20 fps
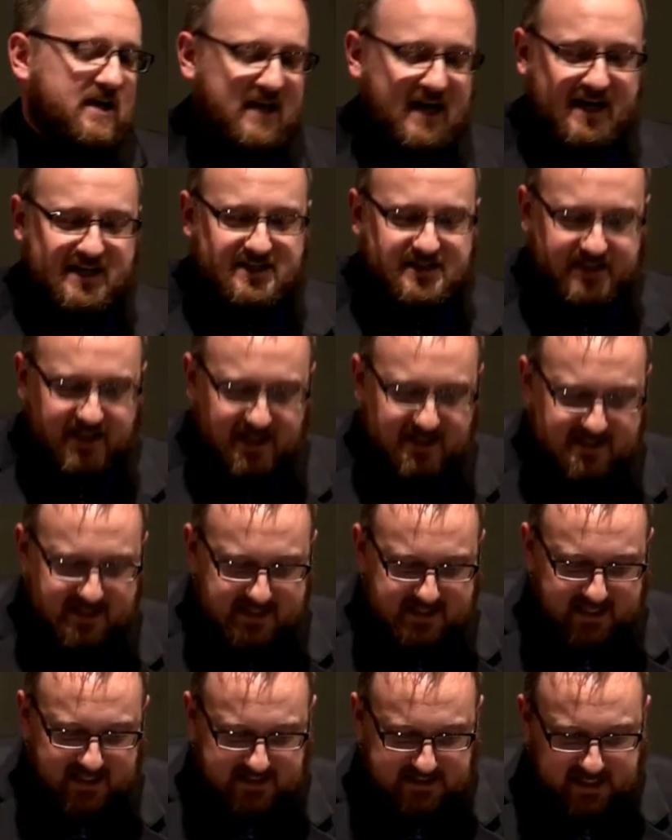Yes,
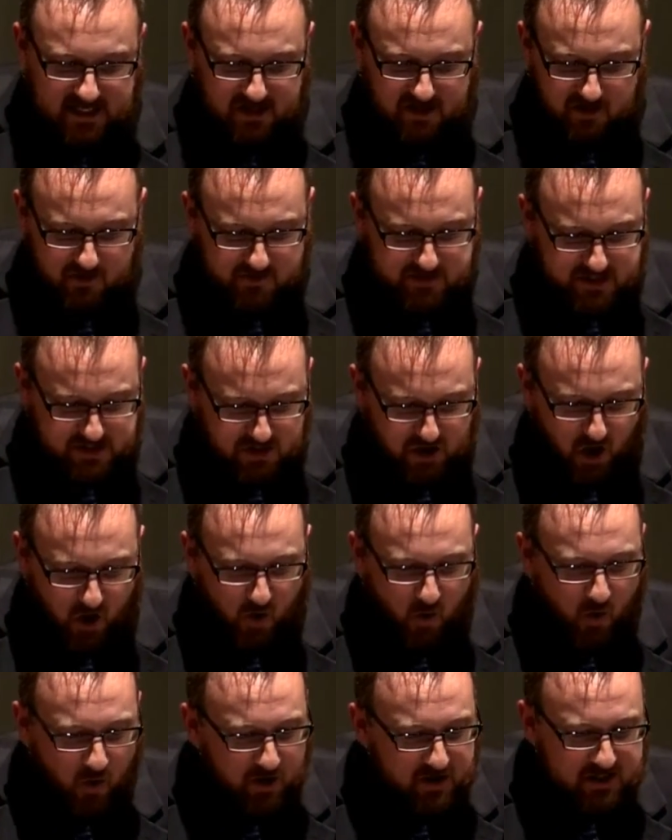Jesus continues to
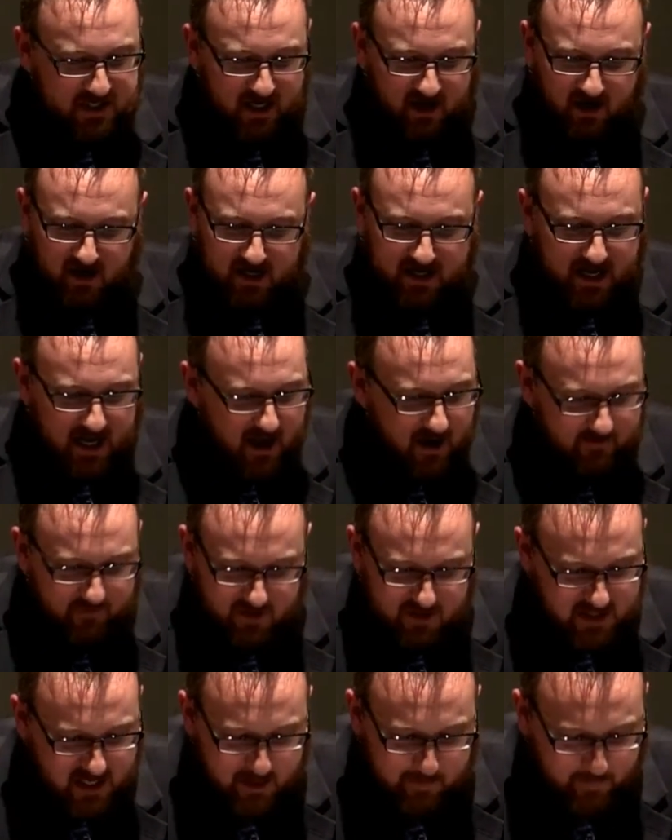call ordinary,
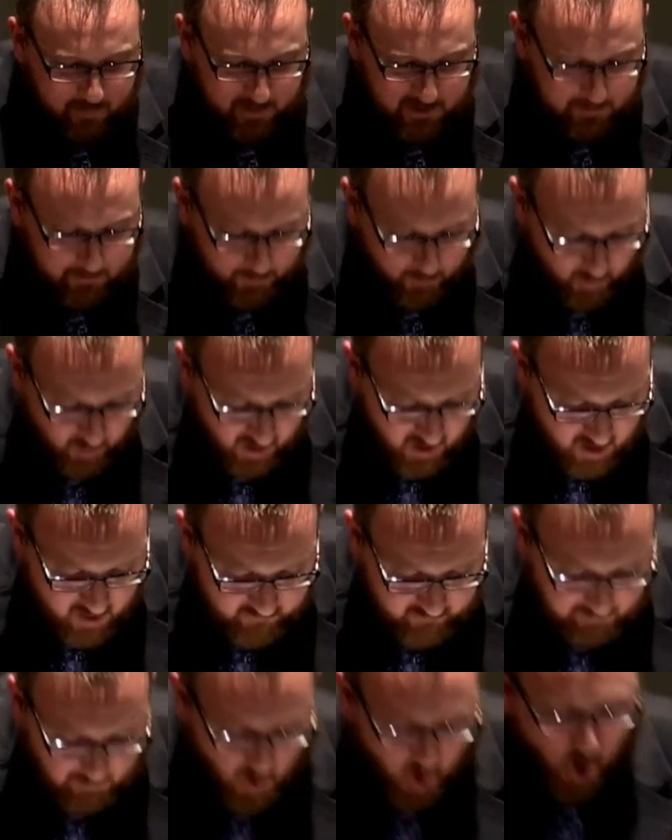everyday people from